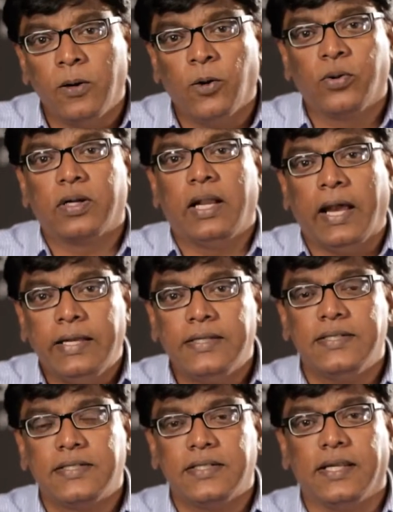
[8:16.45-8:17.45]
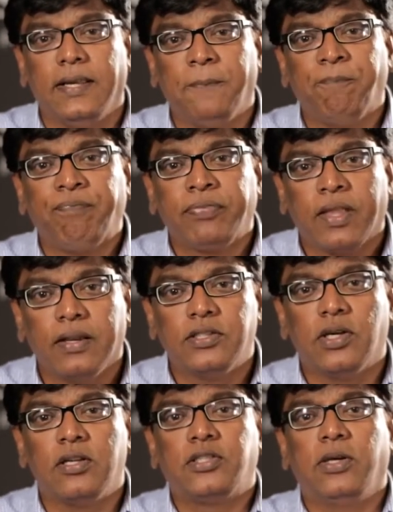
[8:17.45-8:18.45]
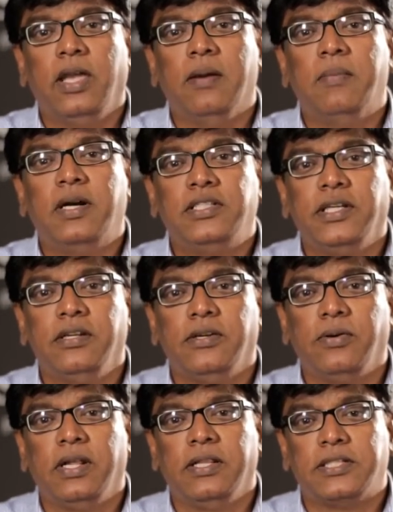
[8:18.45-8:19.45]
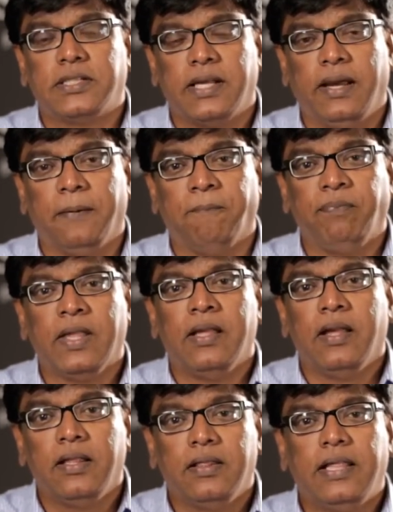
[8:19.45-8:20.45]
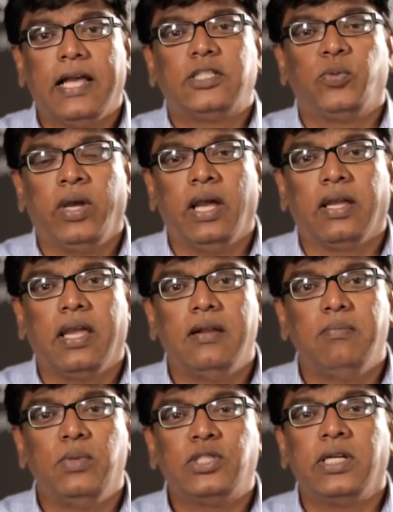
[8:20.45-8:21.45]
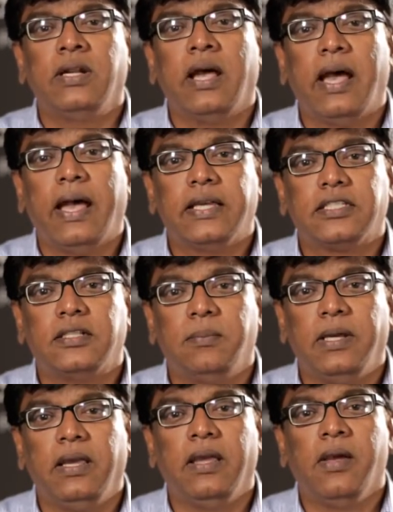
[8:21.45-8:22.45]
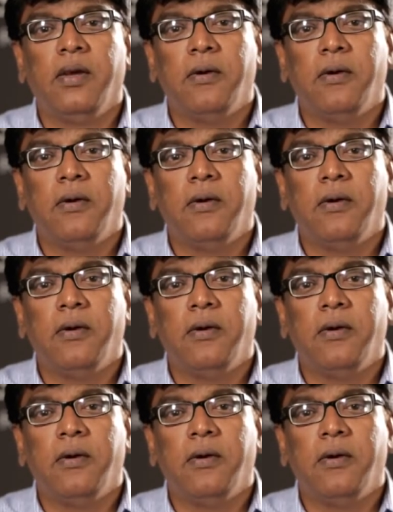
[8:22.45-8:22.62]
local identity is also emerging during this time. That's why, again, mission has to be